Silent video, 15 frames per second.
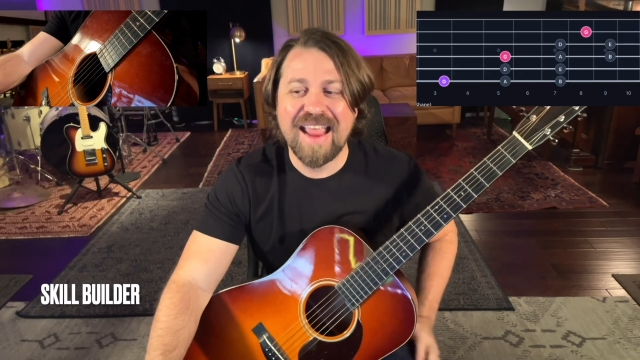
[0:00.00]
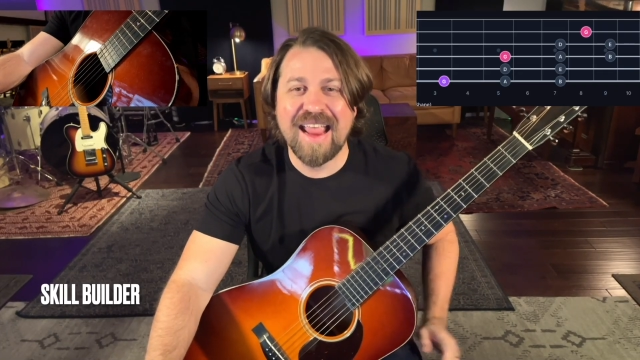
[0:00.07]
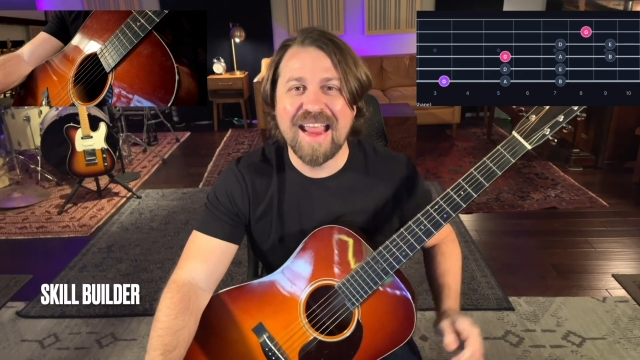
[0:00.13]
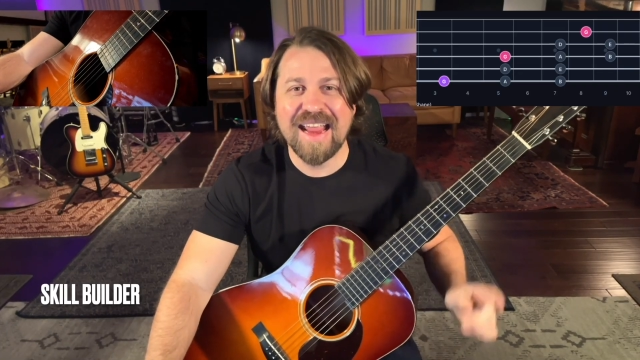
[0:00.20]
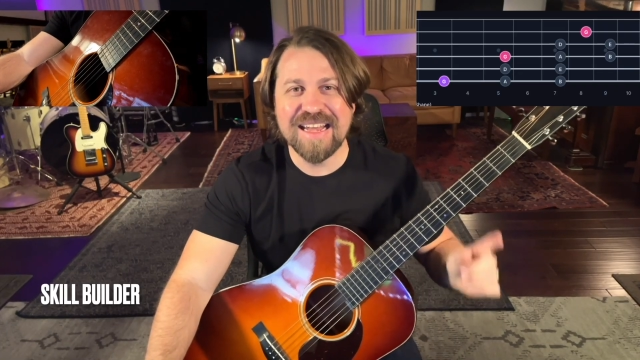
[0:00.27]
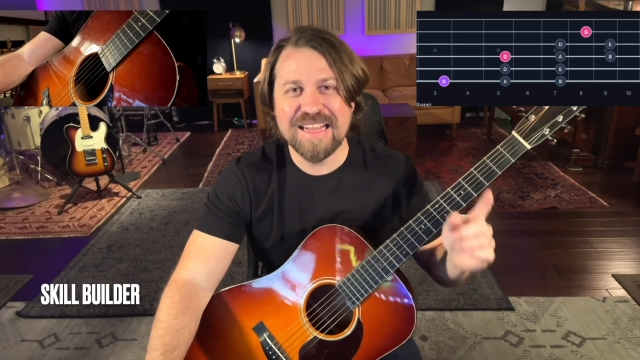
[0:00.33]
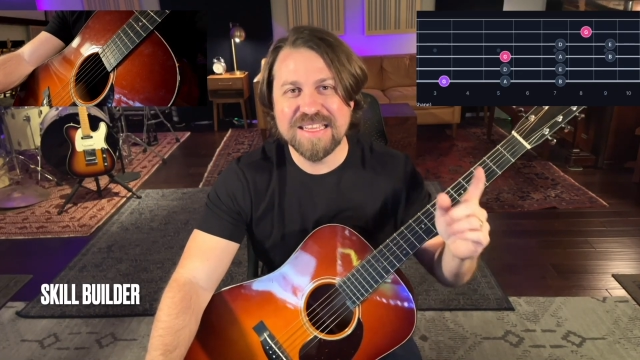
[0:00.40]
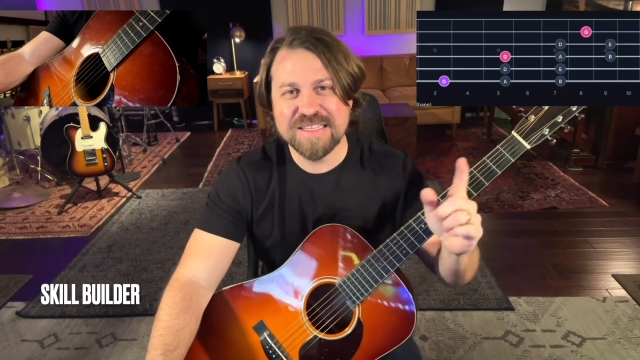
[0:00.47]

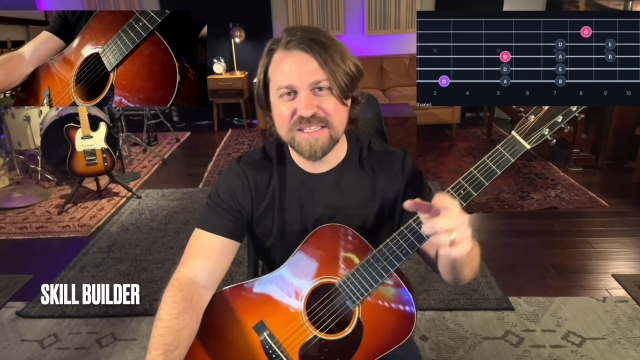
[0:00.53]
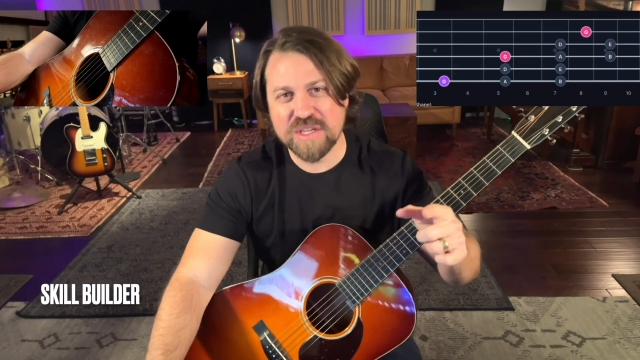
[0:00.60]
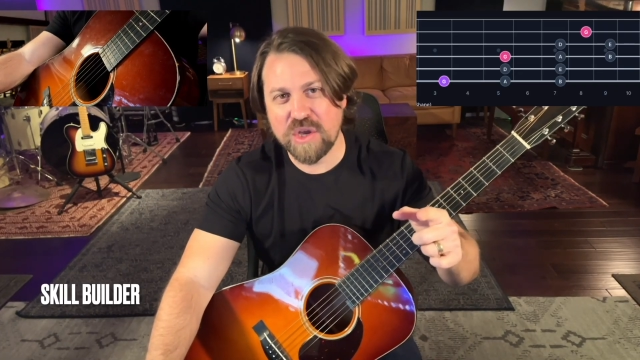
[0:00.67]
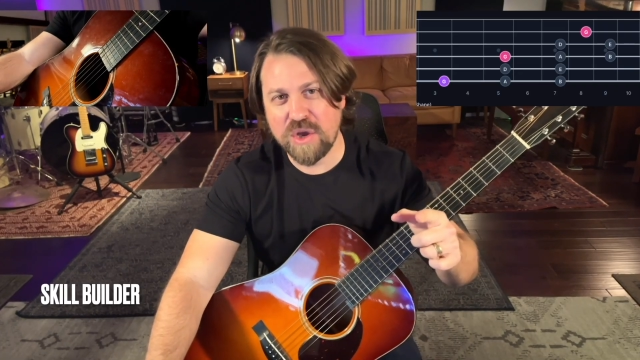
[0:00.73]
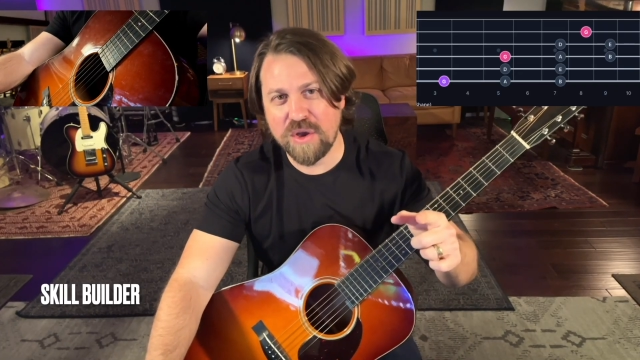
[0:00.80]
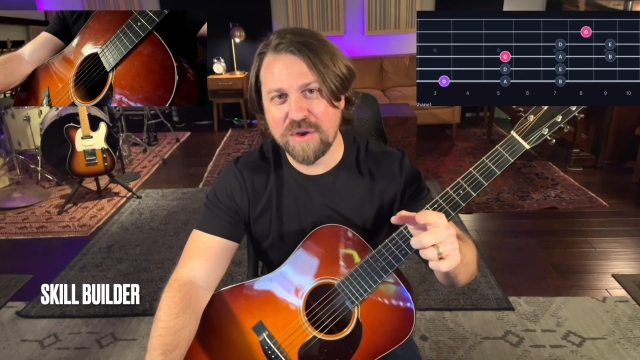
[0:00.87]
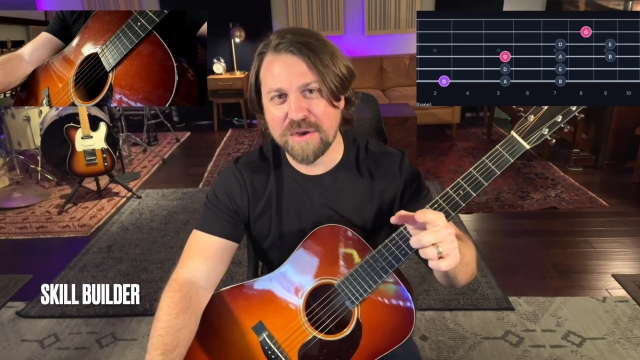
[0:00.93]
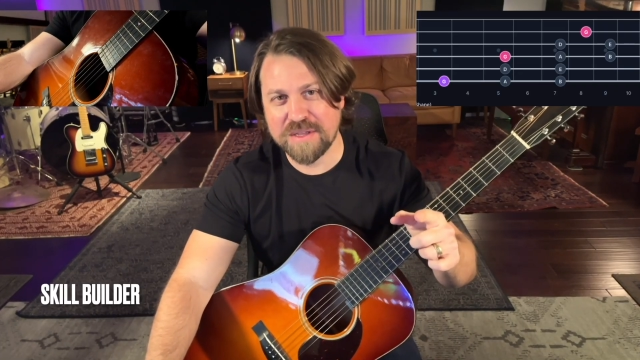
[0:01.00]
Any
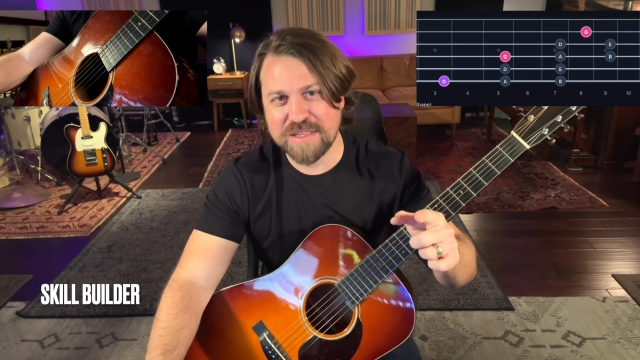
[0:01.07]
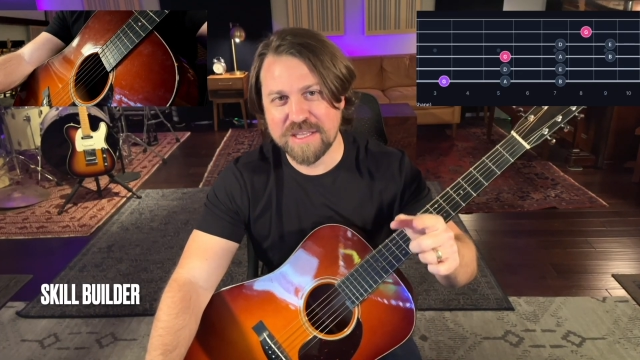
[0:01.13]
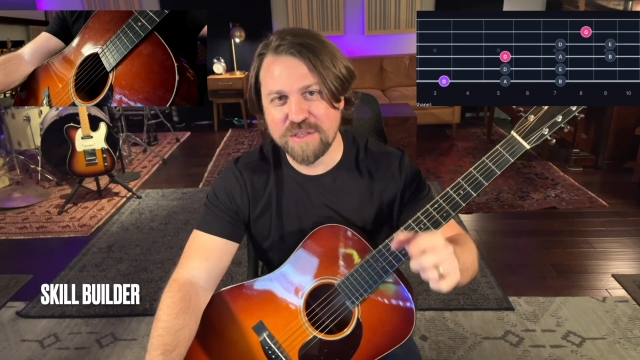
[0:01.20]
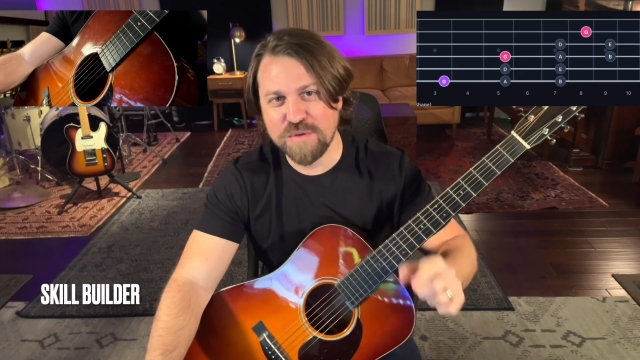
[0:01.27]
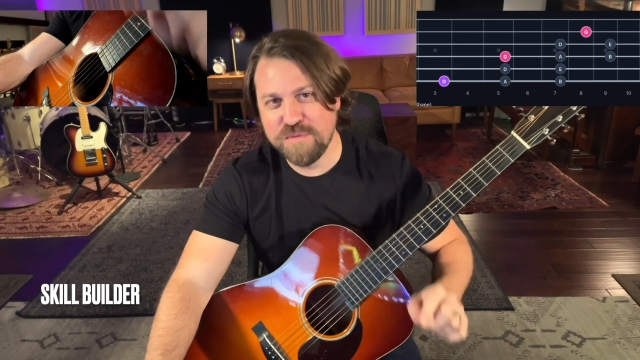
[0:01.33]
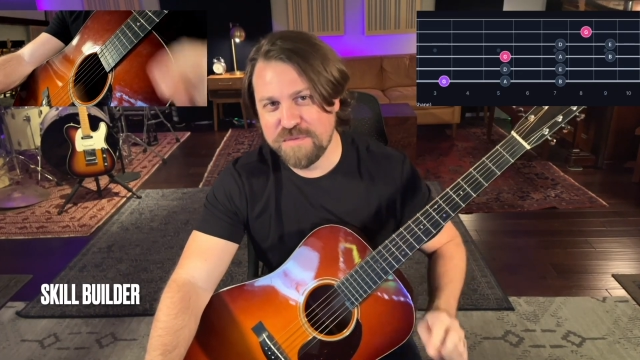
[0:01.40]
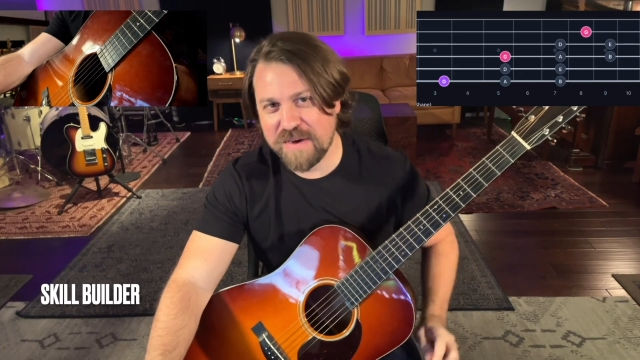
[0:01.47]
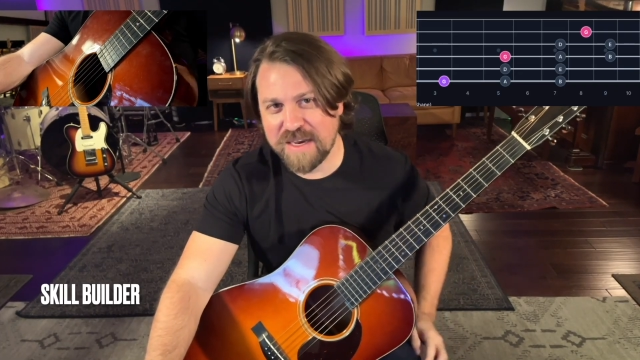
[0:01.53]
song that
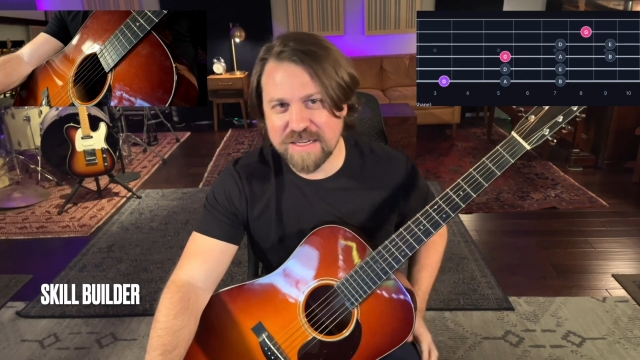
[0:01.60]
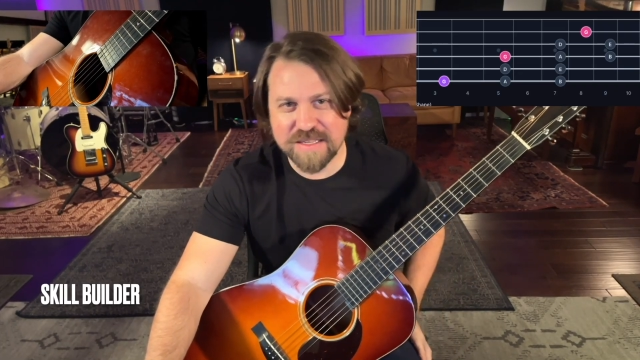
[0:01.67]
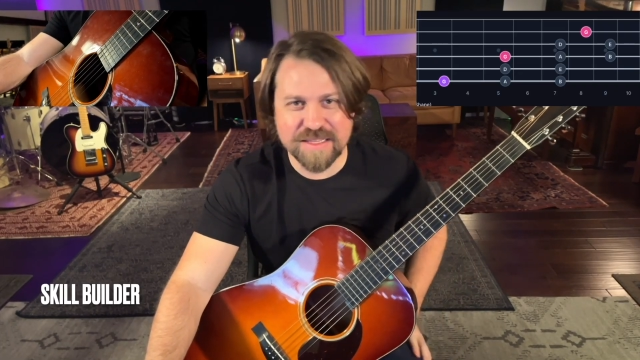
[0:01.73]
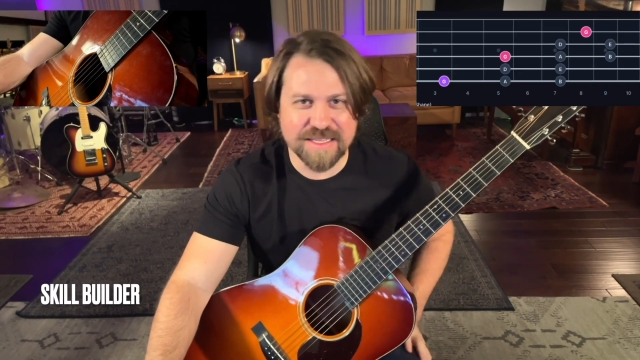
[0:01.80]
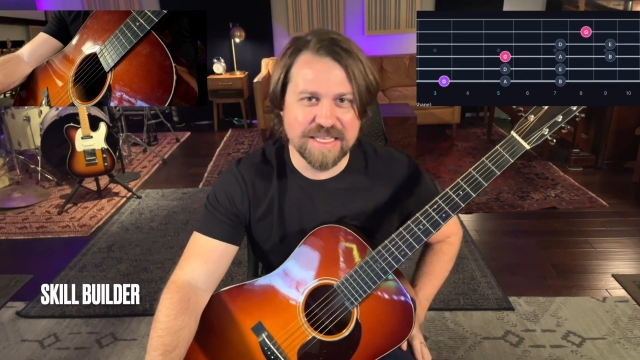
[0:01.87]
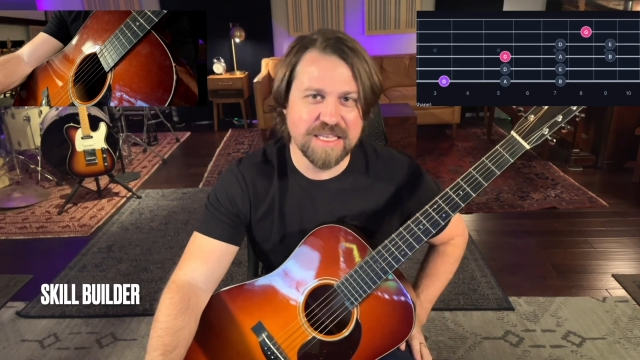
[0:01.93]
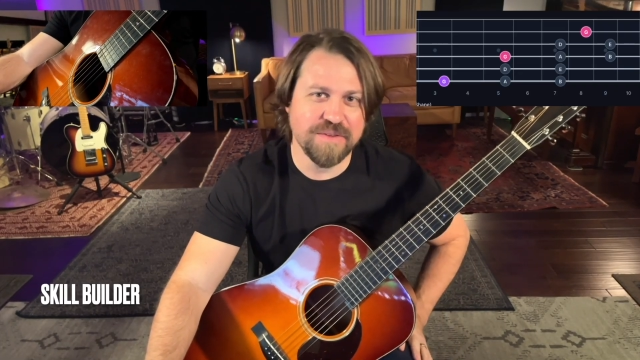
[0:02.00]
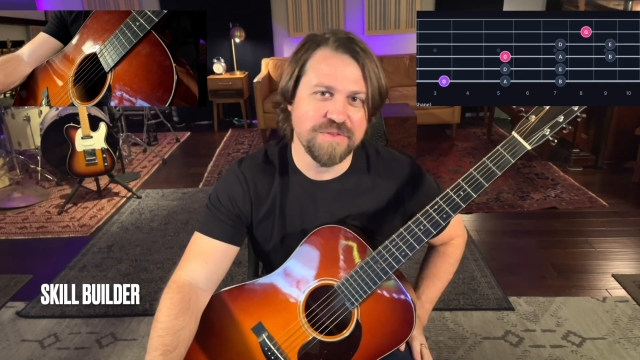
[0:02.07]
you find in the
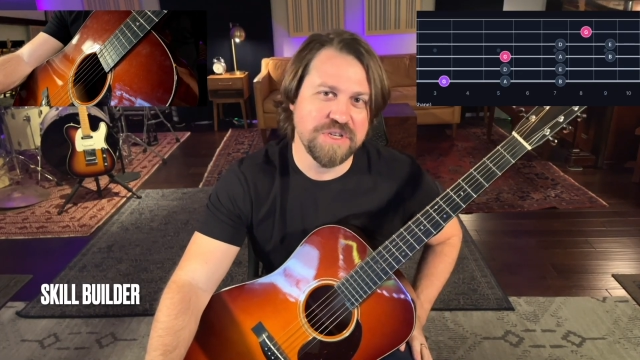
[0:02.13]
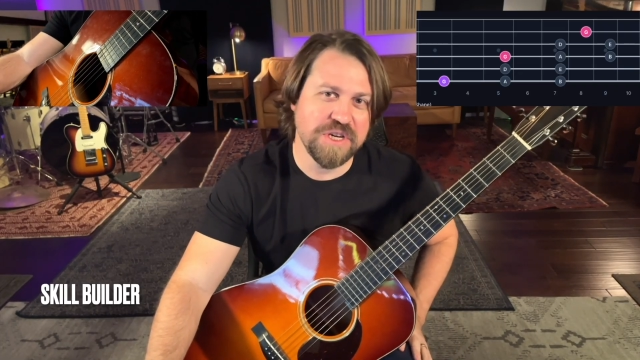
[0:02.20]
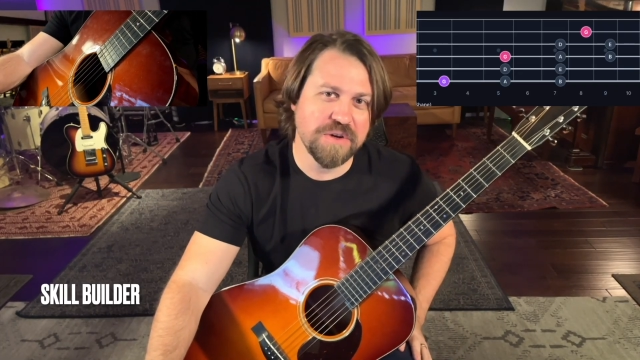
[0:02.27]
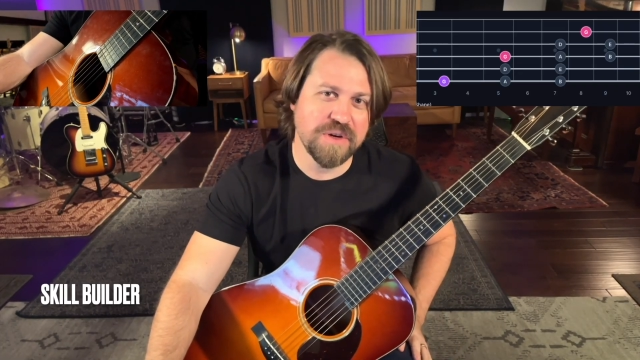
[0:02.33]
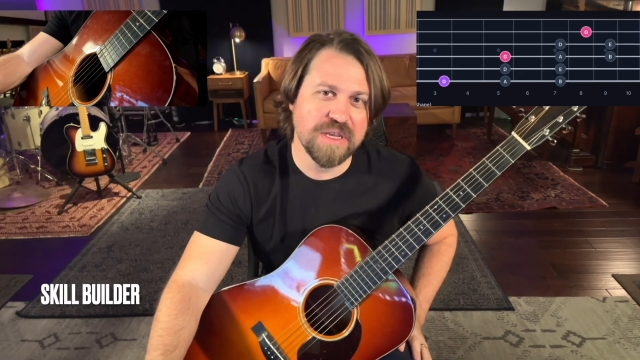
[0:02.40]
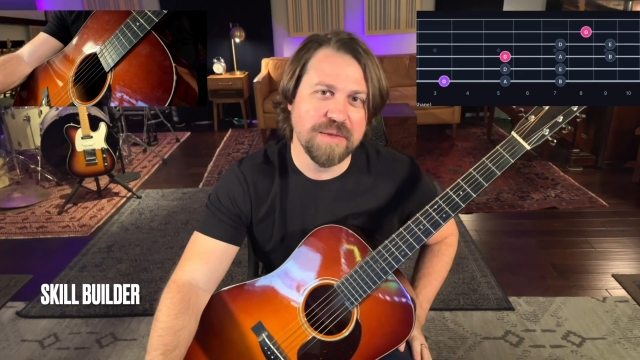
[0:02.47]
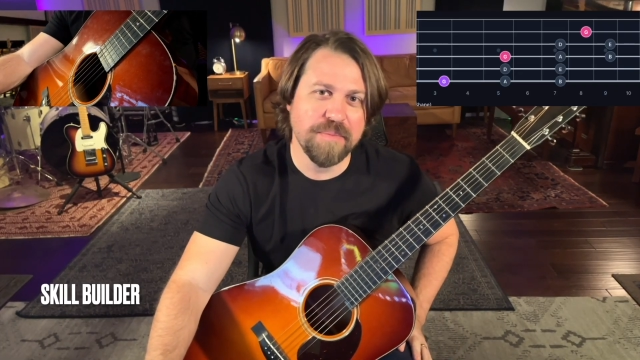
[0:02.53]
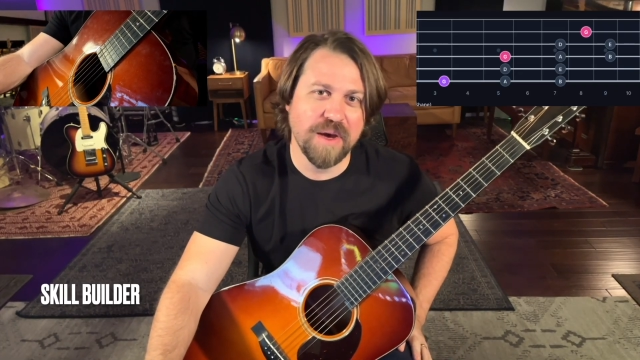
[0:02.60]
key of G or
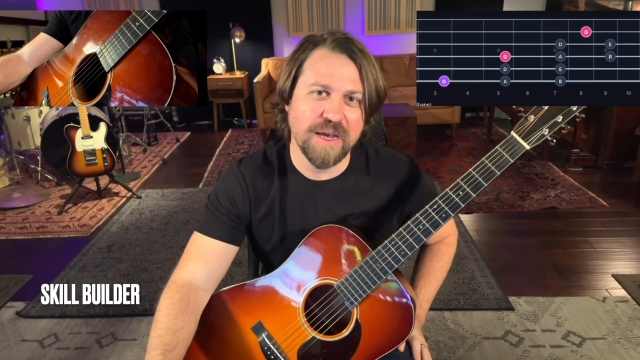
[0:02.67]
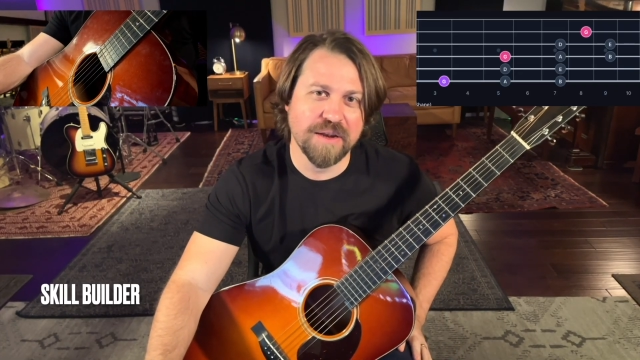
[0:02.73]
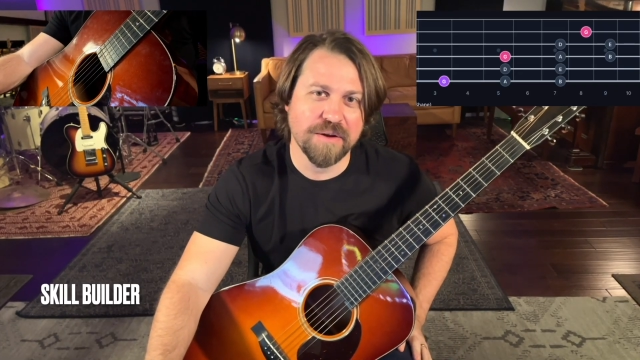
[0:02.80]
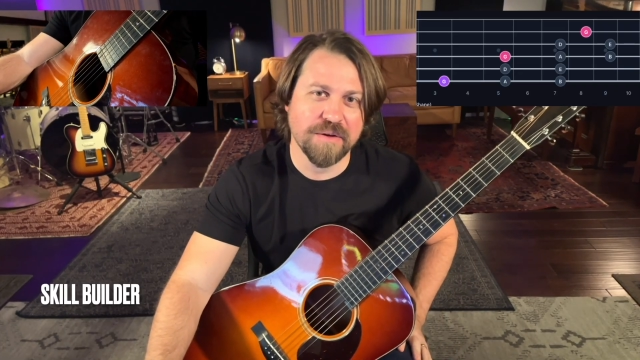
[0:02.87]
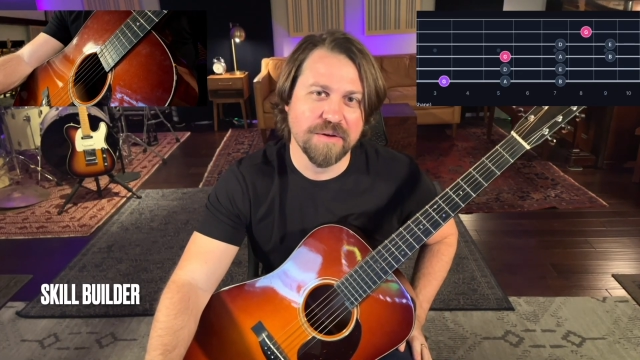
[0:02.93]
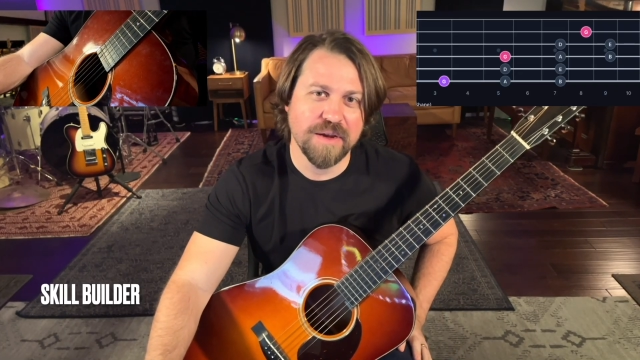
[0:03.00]
E minor,